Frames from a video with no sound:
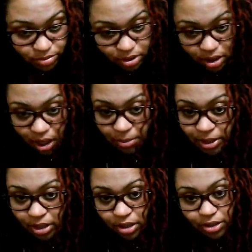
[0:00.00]
Put a
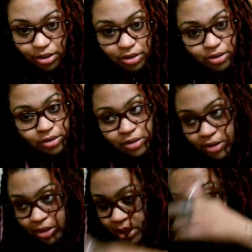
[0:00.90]
comment under,
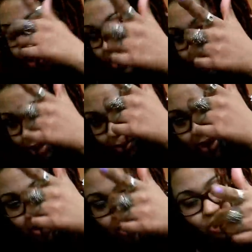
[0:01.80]
send me a
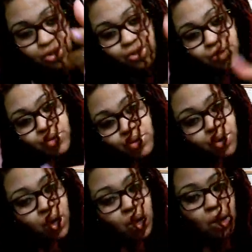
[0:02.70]
message,
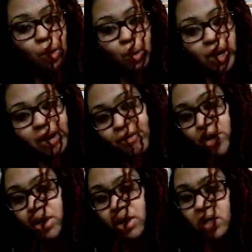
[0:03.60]

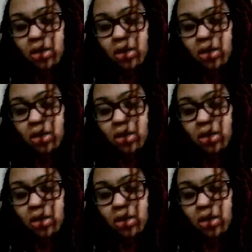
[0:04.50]
whatever.